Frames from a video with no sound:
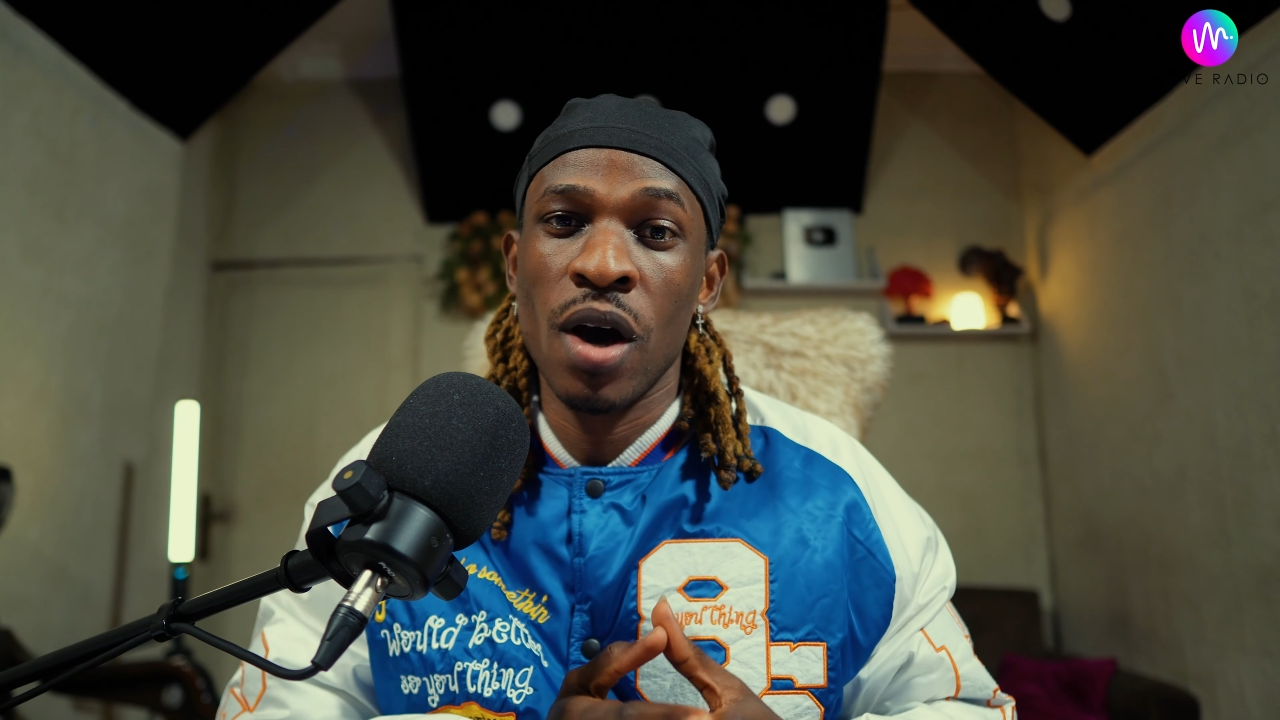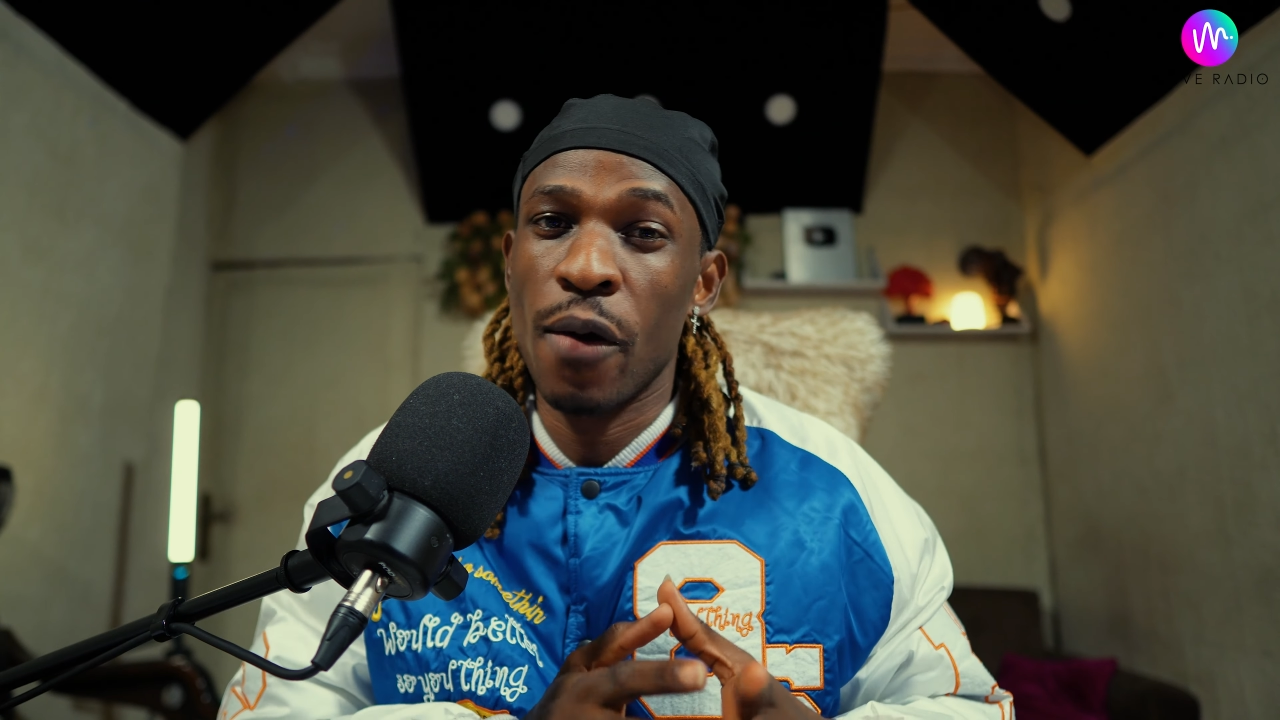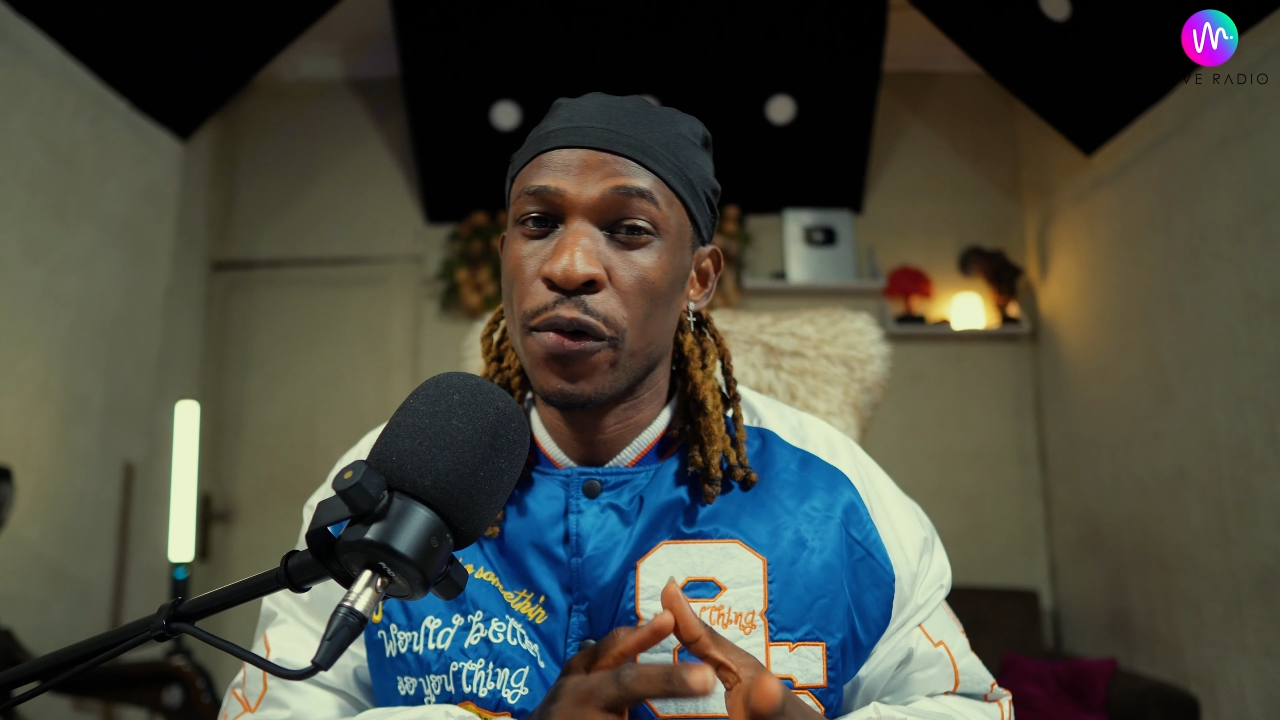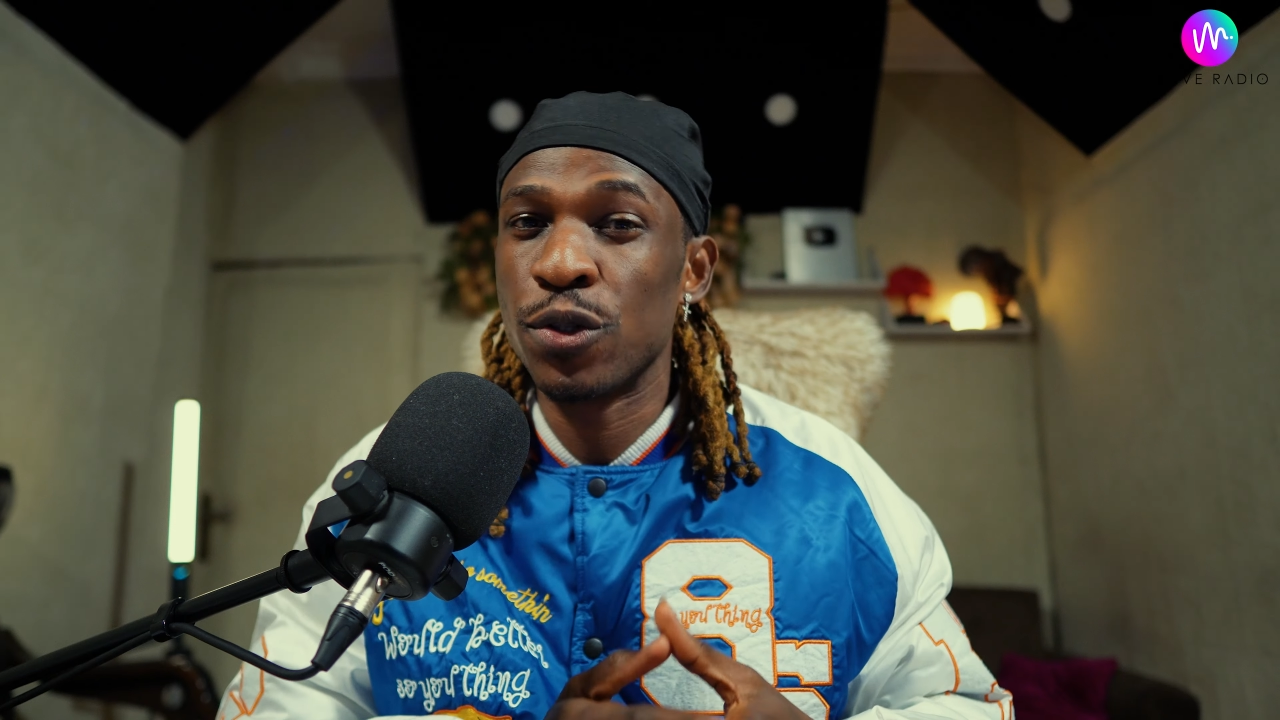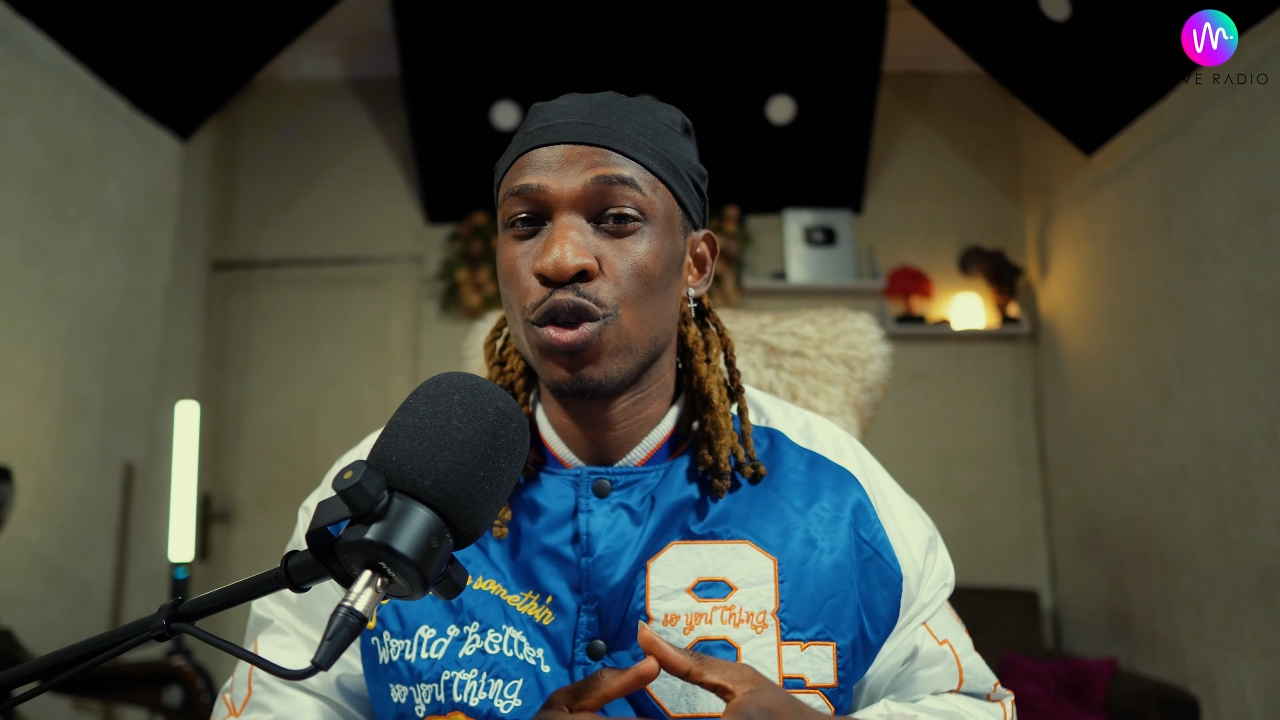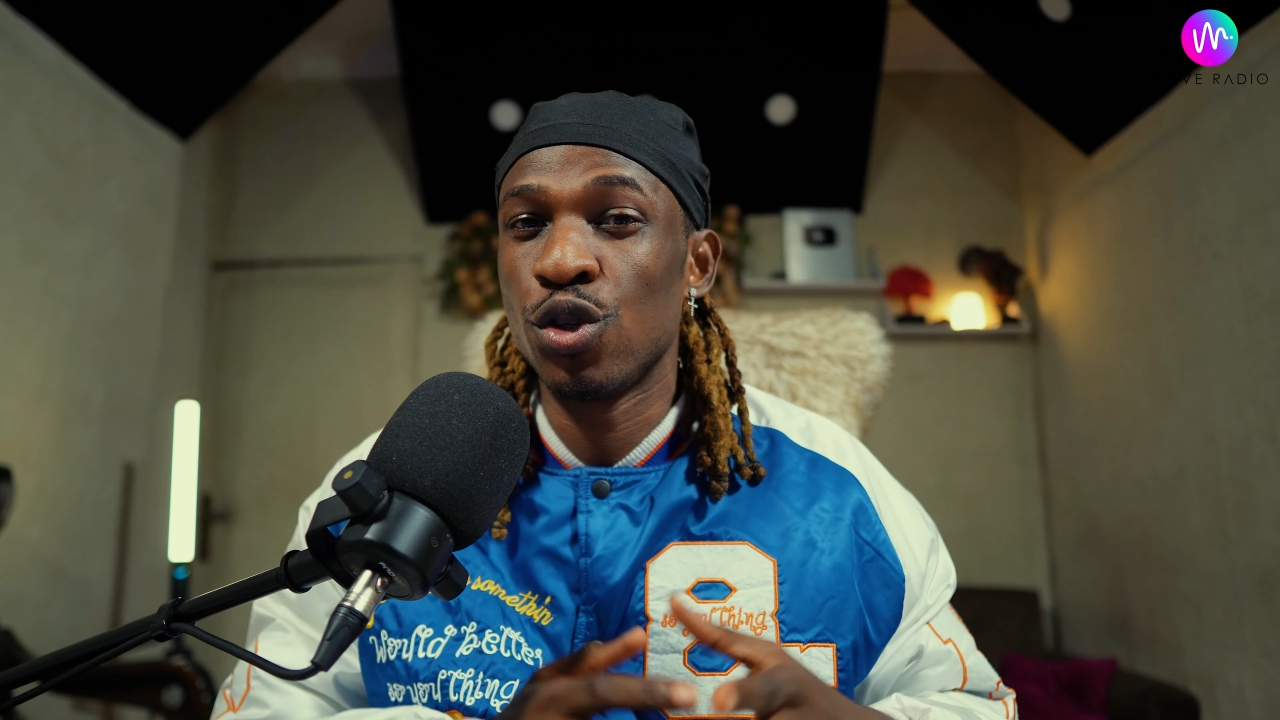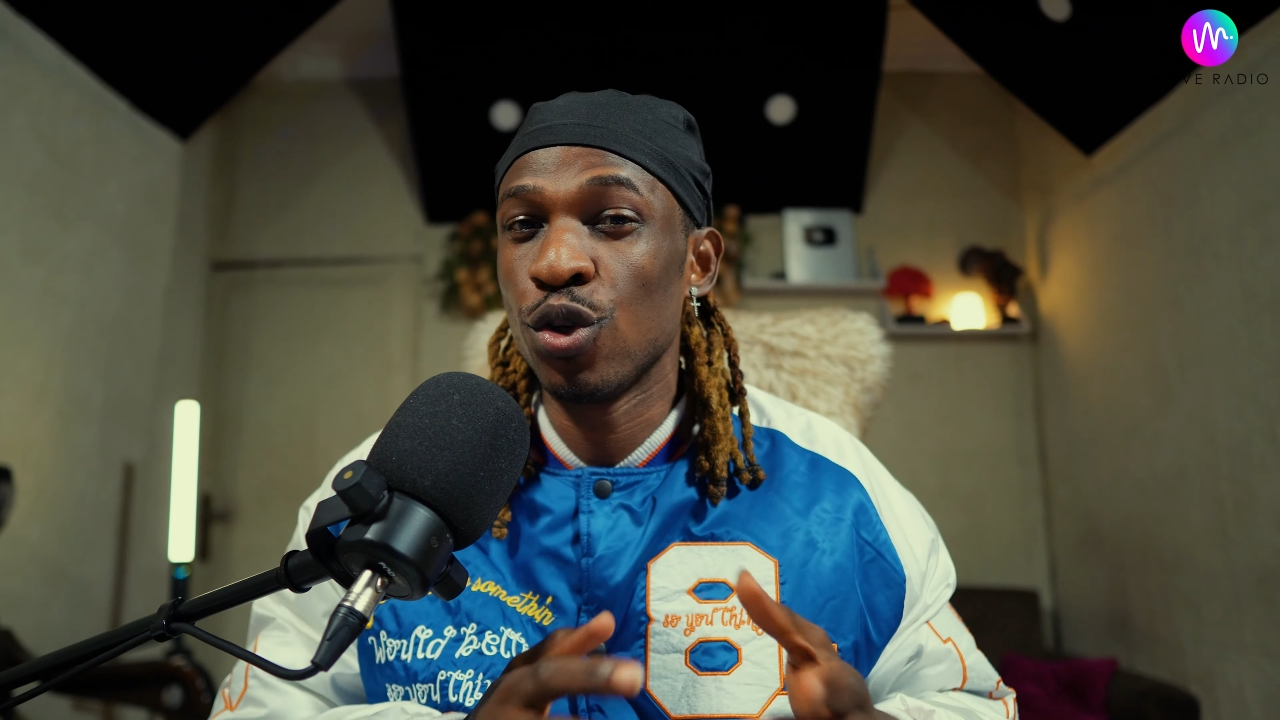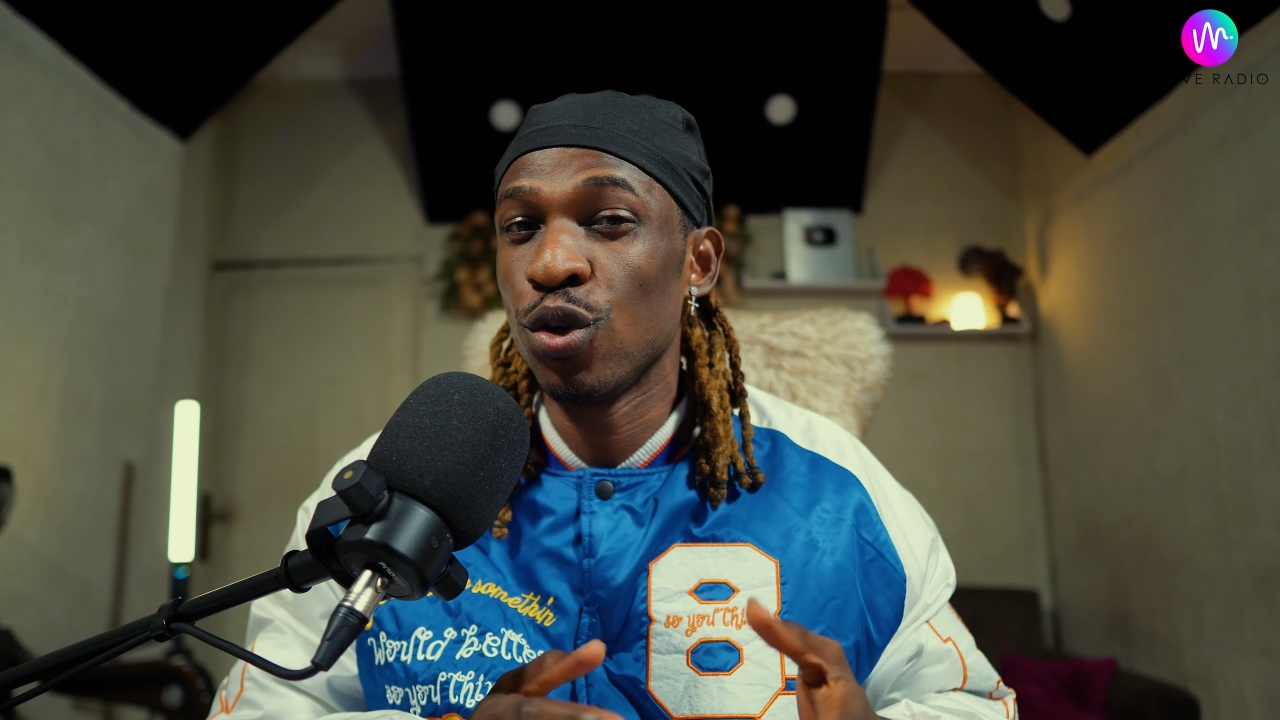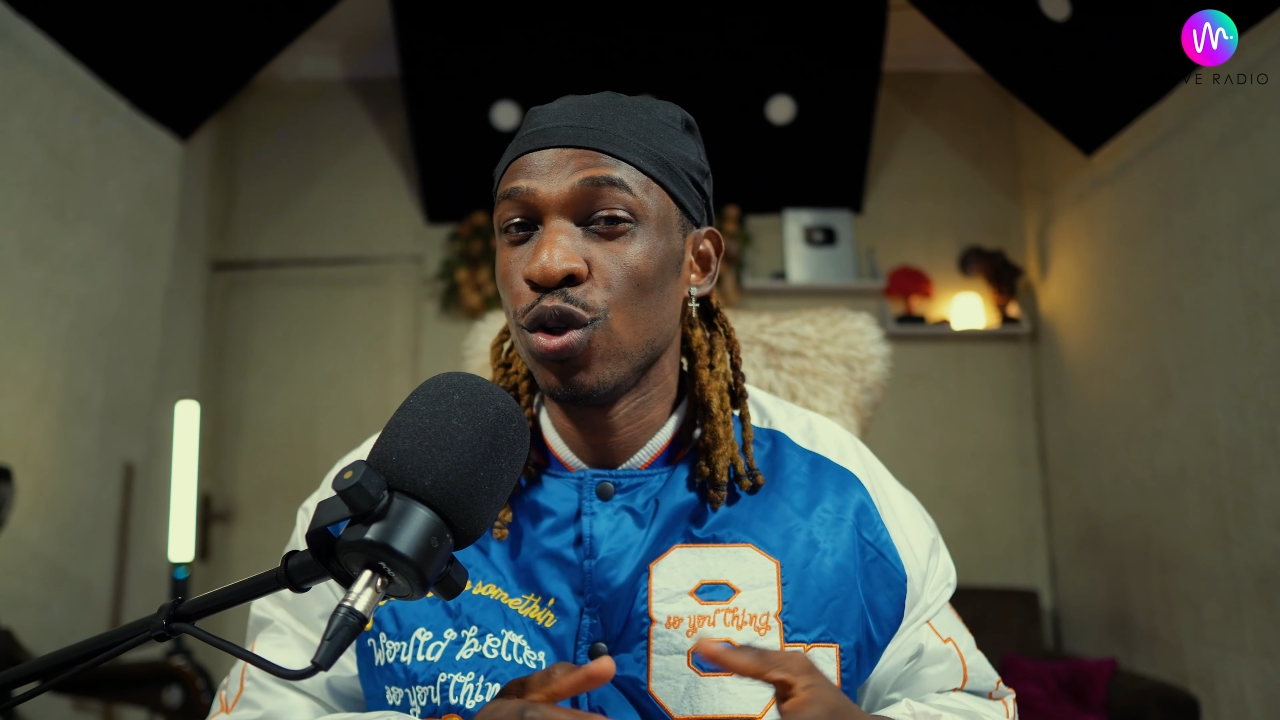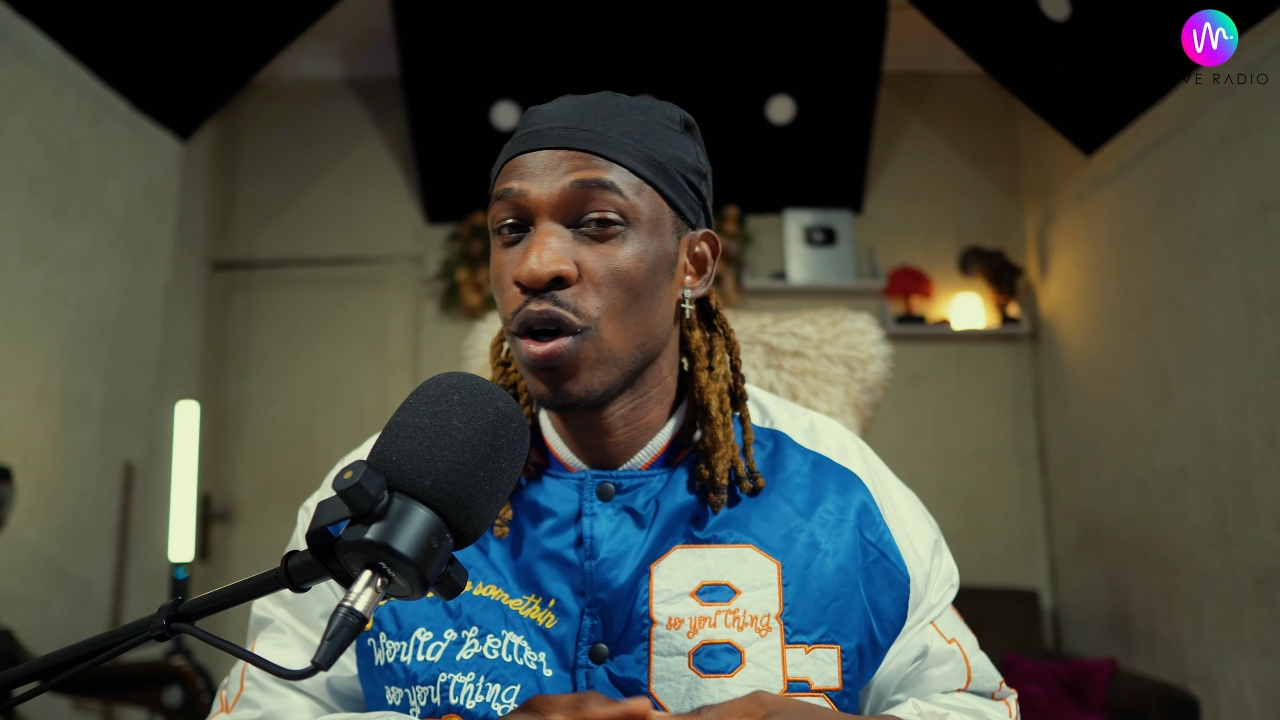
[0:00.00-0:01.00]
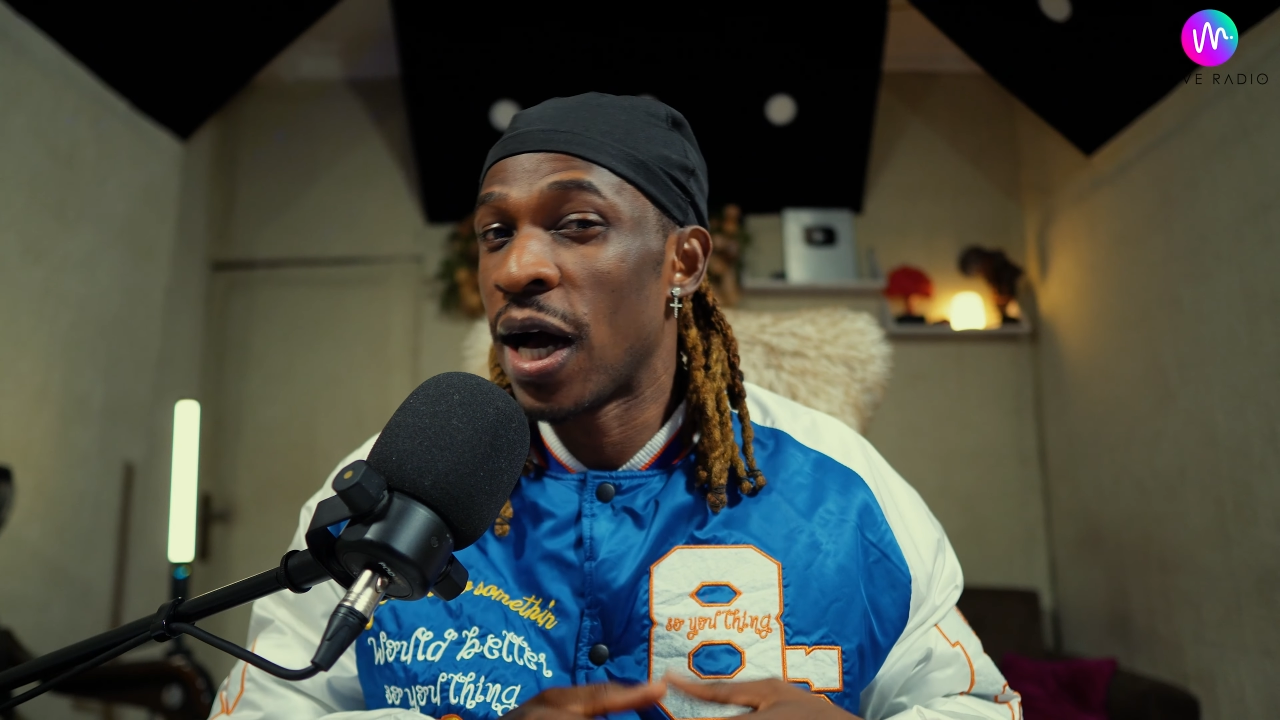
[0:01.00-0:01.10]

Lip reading: I want to show you